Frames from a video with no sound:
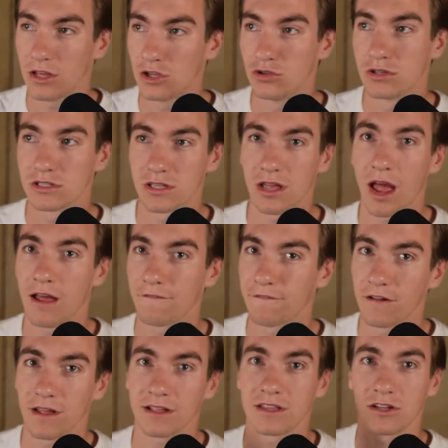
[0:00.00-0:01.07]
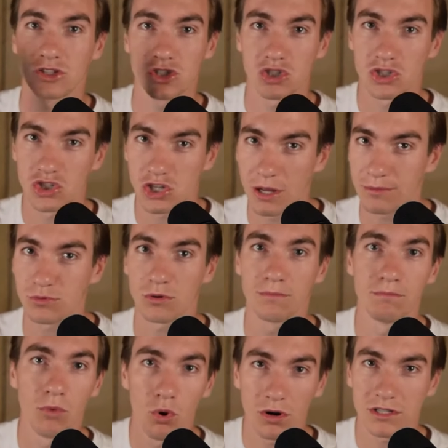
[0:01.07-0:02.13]
you just felt like the chips were
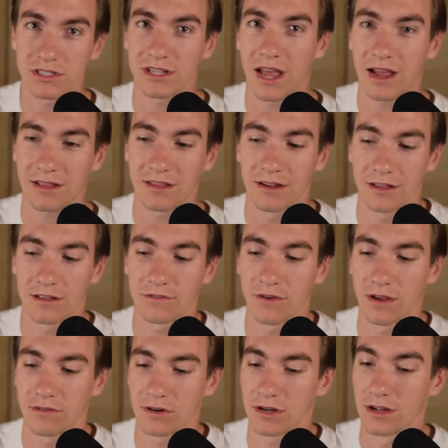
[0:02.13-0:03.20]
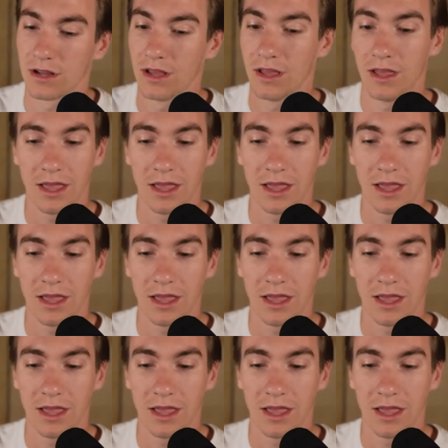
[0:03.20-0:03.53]
more stacked in his favor.